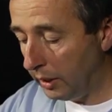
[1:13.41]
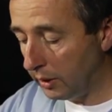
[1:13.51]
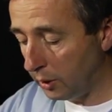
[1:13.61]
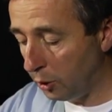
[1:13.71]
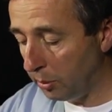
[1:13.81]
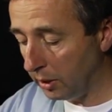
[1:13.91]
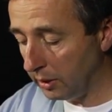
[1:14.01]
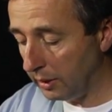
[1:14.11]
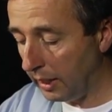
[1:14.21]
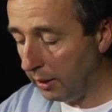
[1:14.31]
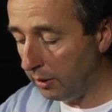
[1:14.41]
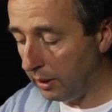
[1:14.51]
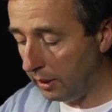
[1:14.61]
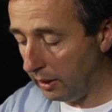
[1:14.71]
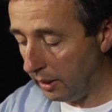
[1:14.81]
these 2 buttons down
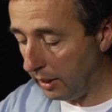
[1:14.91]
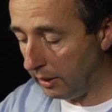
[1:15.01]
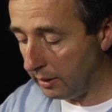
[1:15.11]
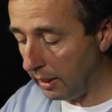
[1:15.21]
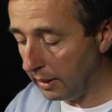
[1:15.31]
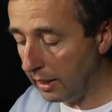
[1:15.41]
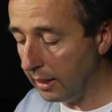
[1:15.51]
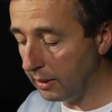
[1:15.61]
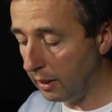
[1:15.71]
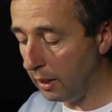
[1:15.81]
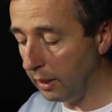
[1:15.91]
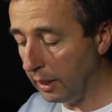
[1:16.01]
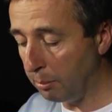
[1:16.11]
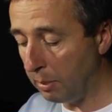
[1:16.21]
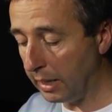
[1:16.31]
and select that, I
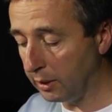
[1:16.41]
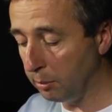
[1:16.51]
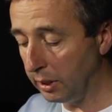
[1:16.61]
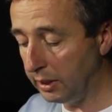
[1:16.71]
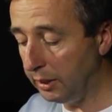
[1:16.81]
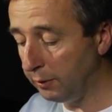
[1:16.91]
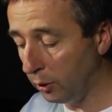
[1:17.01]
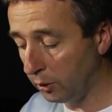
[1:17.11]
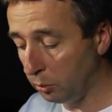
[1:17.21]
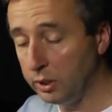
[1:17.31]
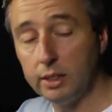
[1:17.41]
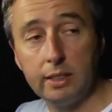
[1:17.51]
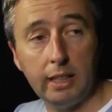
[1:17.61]
get back to my default, which is